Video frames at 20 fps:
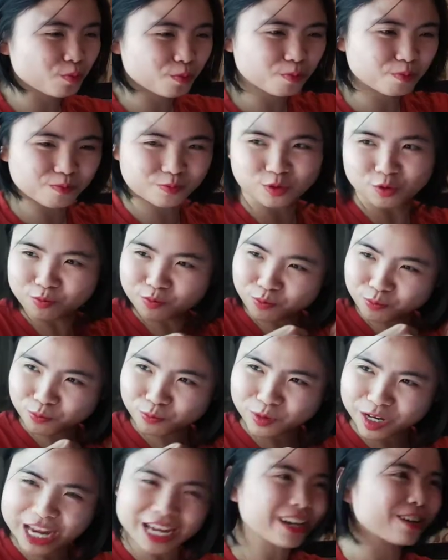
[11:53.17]
to
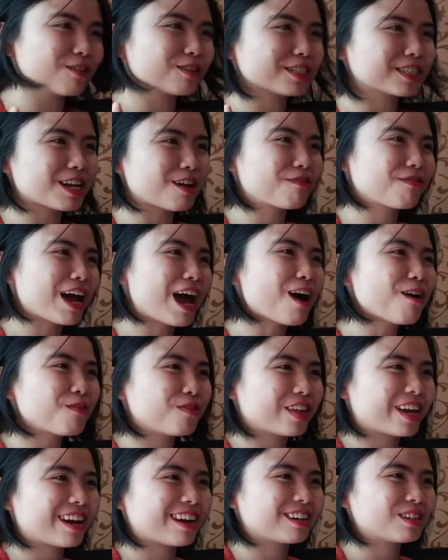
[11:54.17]
kick yourself
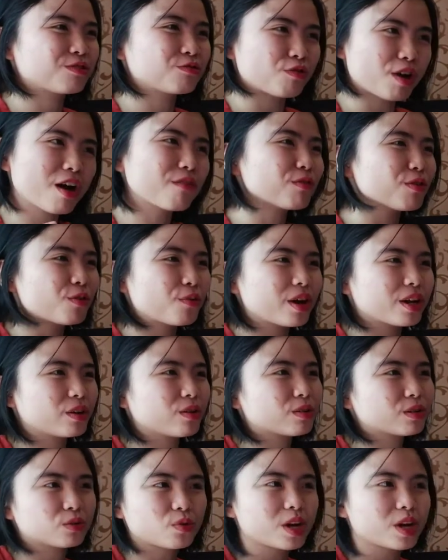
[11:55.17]
out there and travel when you're